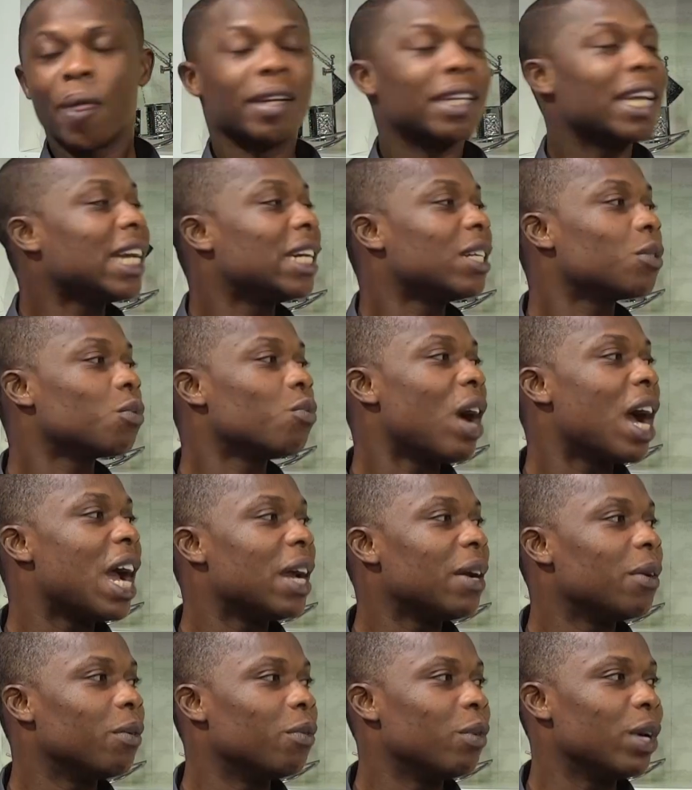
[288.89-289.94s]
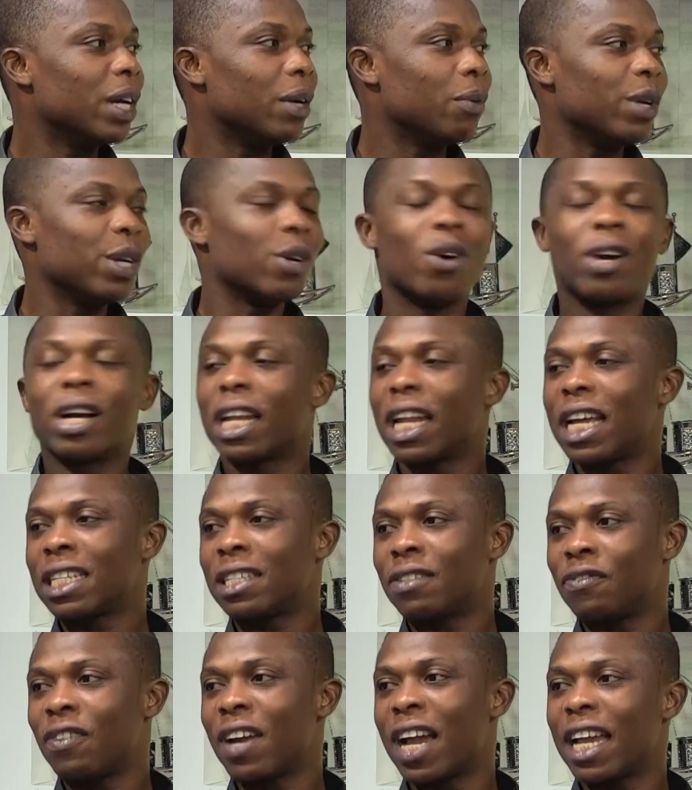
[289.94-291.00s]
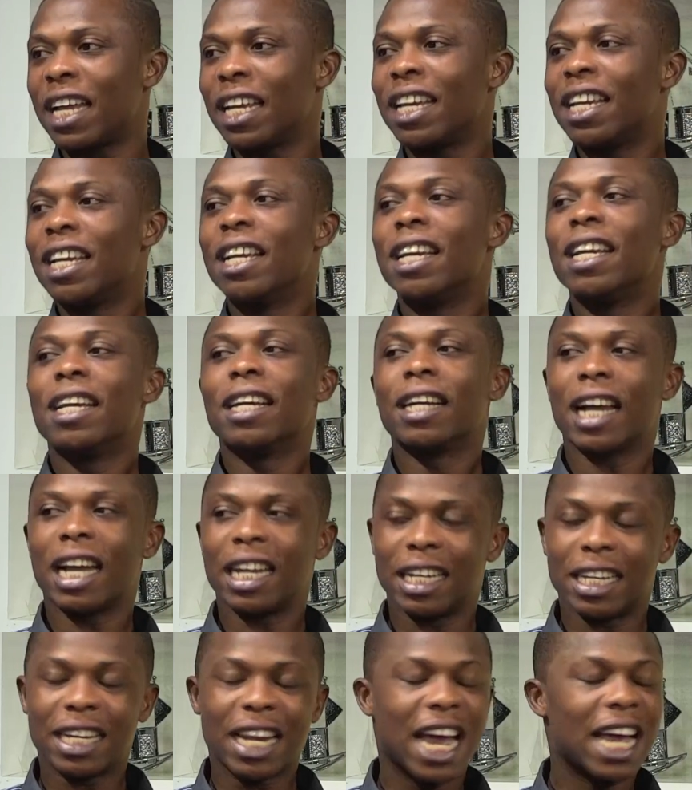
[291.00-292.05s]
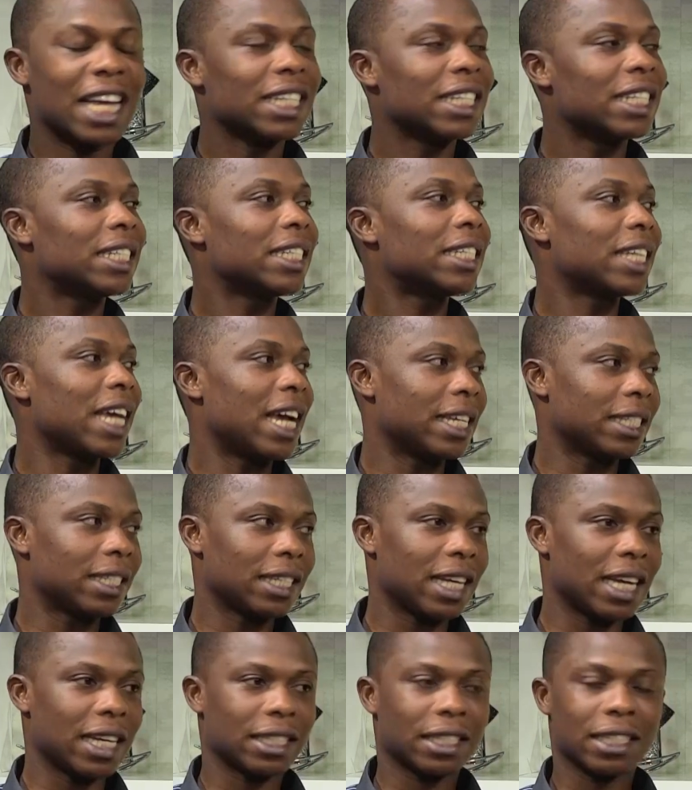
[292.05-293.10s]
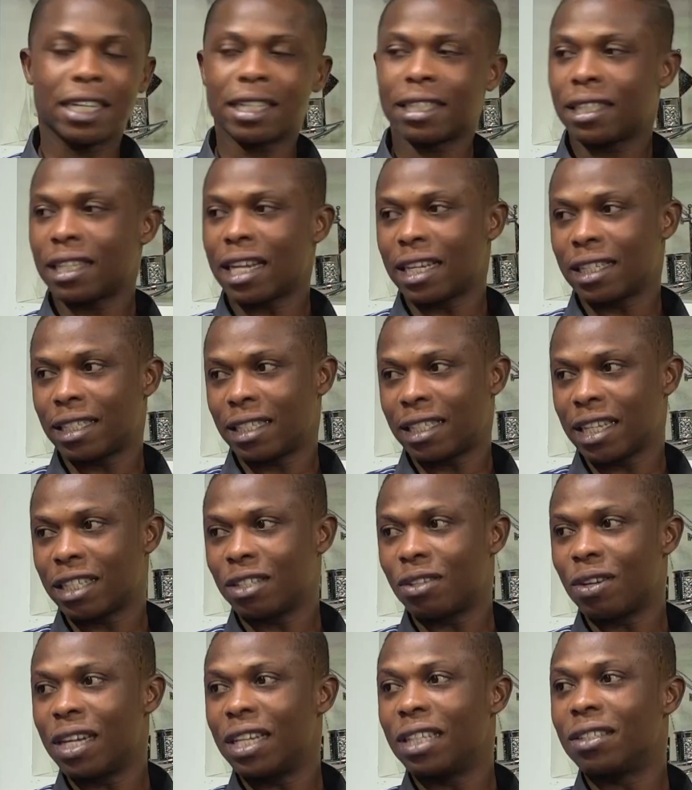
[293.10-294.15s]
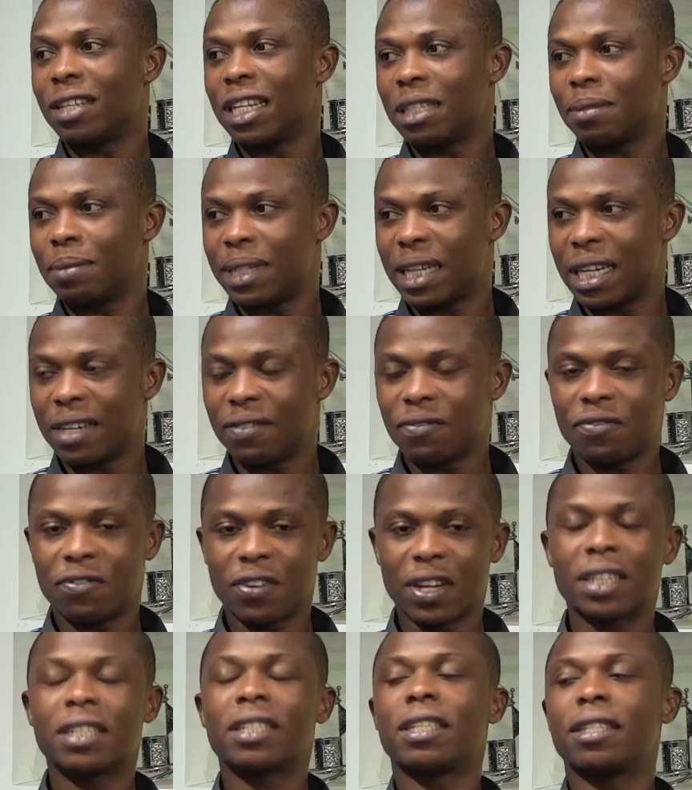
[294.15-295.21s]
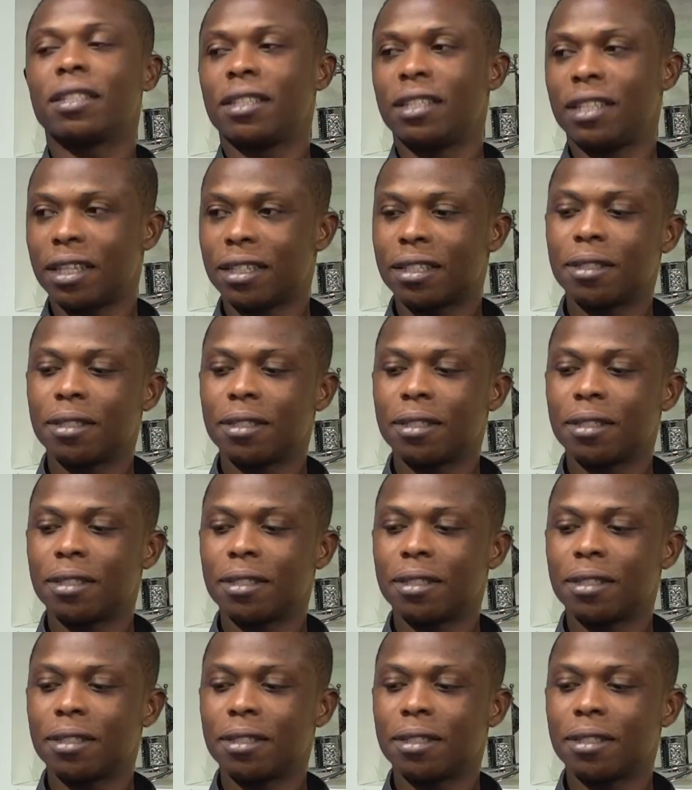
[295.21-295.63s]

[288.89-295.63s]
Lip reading: That is why we don't classify candidiasis as sexually transmitted infection.